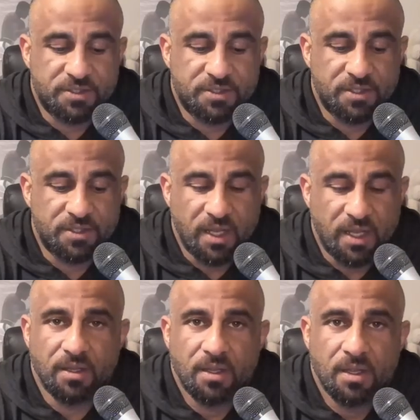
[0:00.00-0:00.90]
like
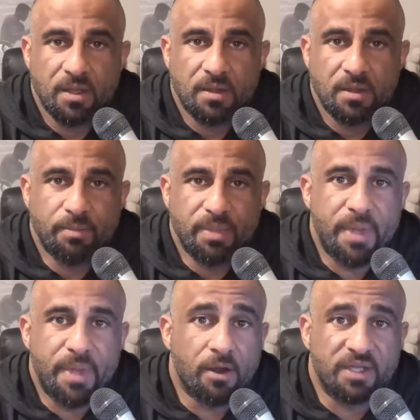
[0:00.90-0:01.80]
be
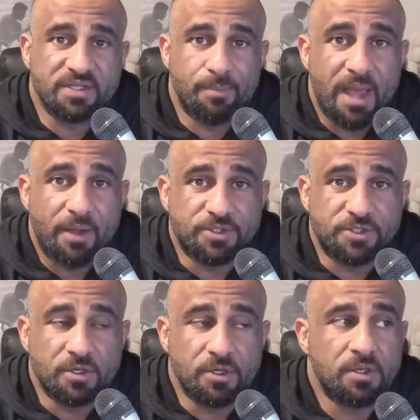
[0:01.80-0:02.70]
bigger as a
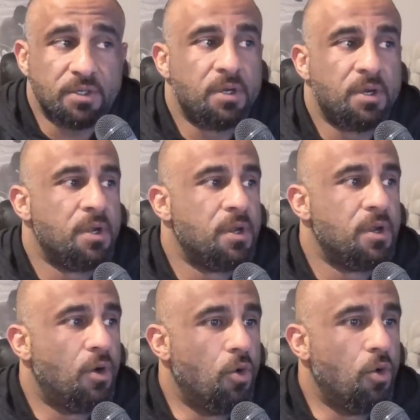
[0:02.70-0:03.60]
bouncer
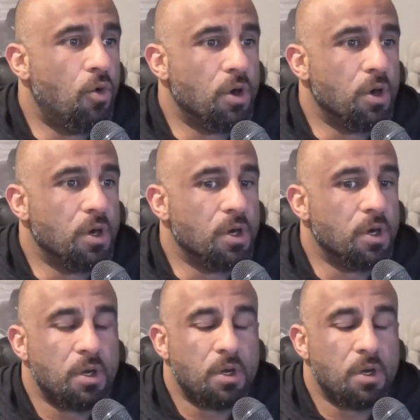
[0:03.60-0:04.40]
or